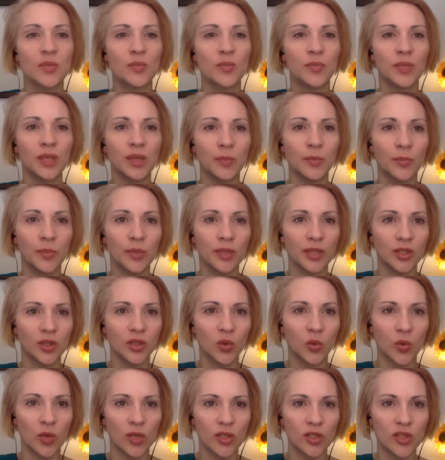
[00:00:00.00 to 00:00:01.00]
The People in
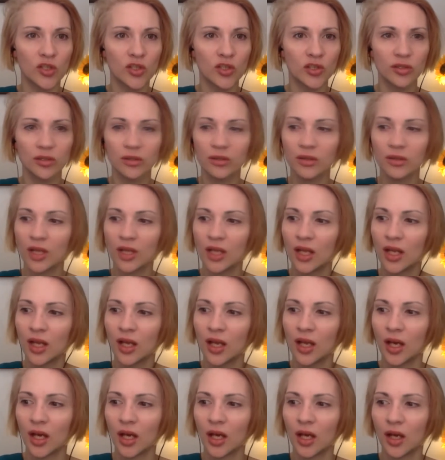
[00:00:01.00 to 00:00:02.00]
Question,
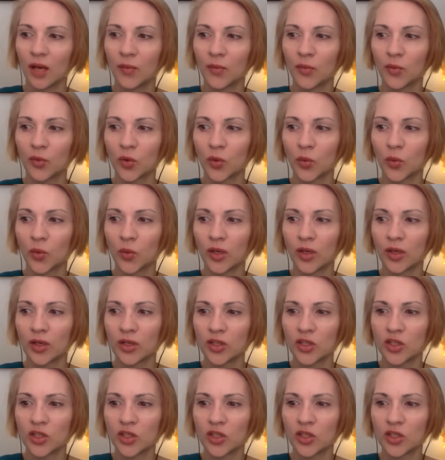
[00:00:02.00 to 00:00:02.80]
a book where